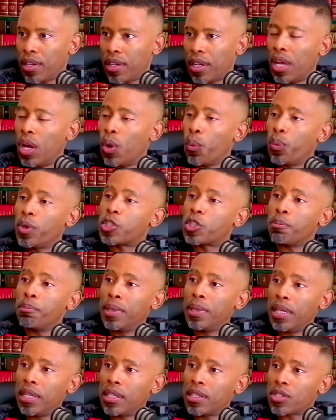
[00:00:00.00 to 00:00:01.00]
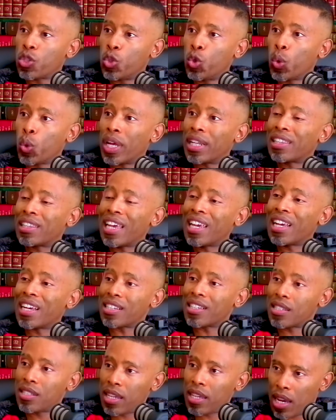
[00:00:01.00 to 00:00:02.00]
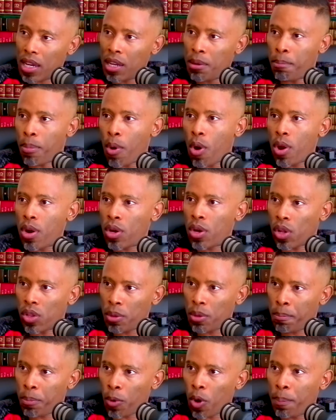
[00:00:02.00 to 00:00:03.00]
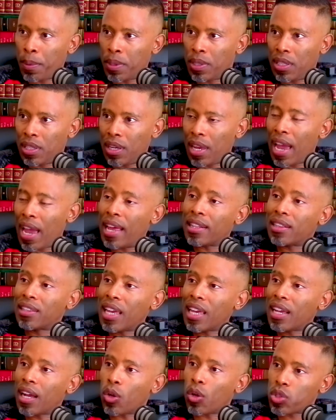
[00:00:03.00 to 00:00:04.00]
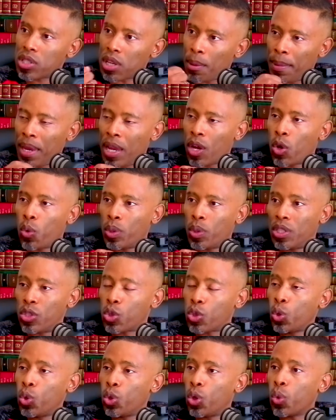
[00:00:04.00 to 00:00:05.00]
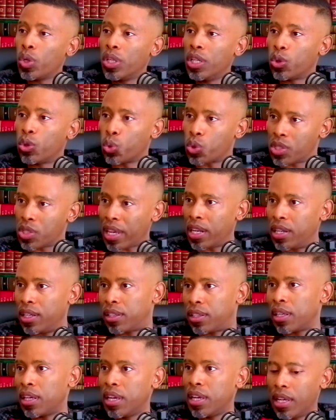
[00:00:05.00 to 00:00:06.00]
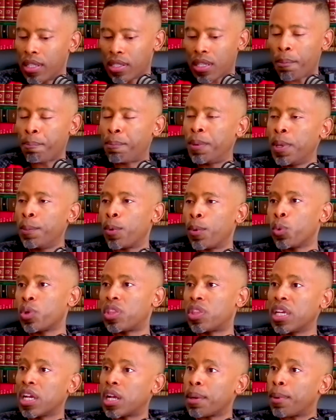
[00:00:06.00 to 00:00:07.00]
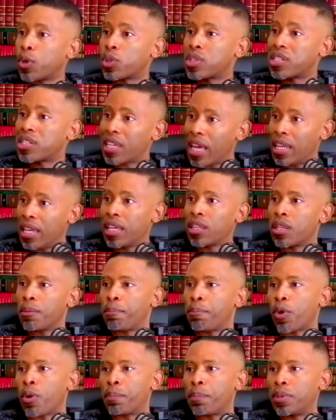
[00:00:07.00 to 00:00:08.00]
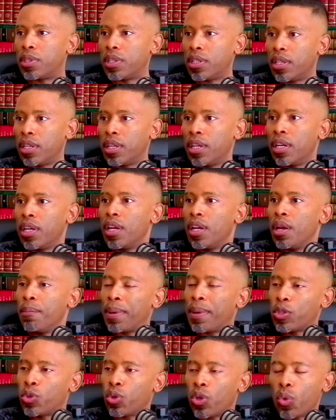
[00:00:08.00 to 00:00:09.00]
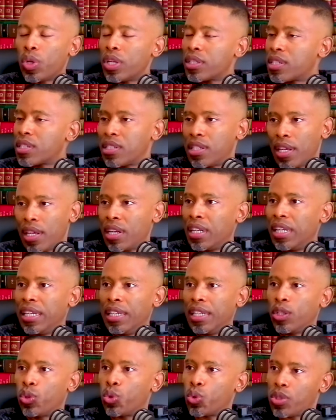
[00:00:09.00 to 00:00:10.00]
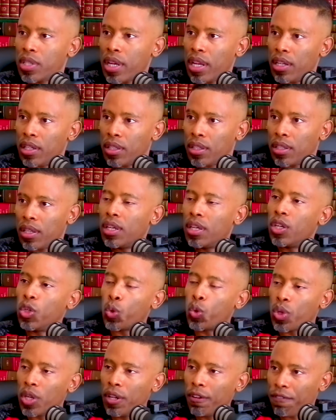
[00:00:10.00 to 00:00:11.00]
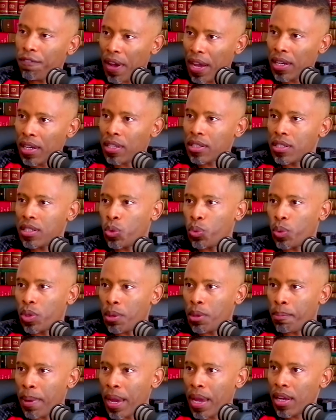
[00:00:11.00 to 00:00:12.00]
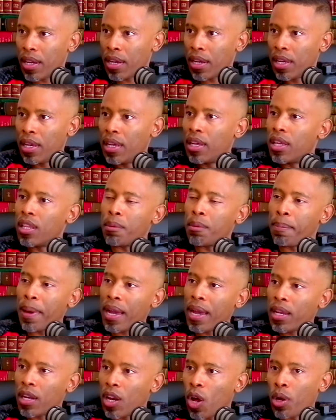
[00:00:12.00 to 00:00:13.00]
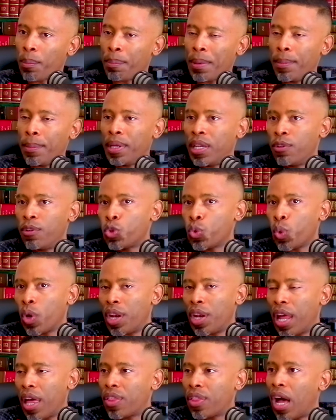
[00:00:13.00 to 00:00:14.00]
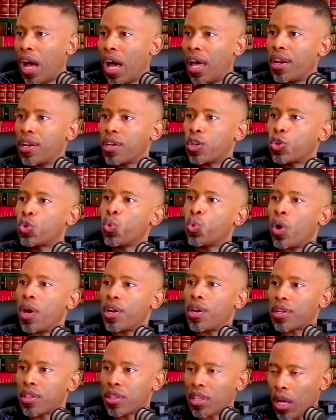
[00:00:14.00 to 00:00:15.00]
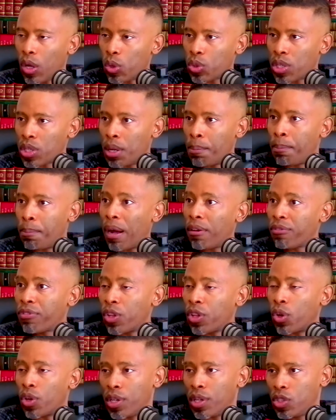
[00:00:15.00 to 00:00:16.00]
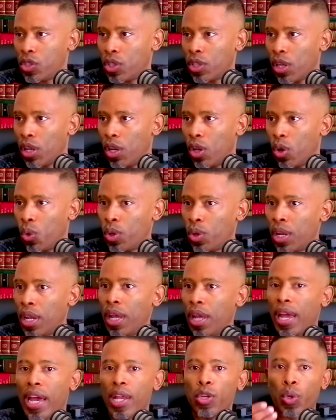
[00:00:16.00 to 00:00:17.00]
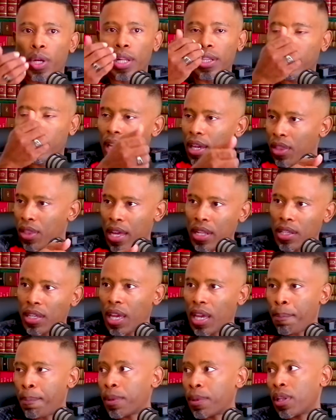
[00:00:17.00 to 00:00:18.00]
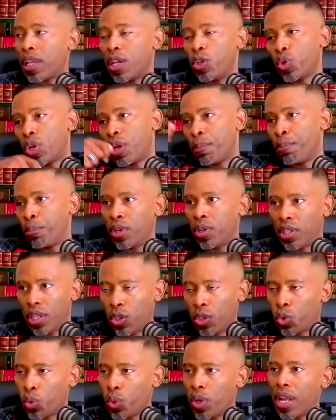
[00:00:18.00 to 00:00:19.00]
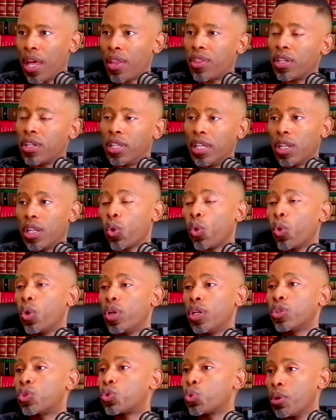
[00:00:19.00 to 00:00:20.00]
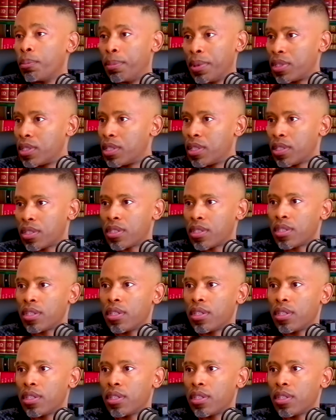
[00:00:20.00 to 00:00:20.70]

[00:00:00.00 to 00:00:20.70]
Mm. Which means you can take a second bond on the property and take out some equity. So you don't need to sell it. Some people will think about selling the property, but you don't necessarily need to sell it. You refinance it with the bank, the bank now maybe gives you another 100 200,000 above the original loan and you can take that capital and you can put it into another deal or into a business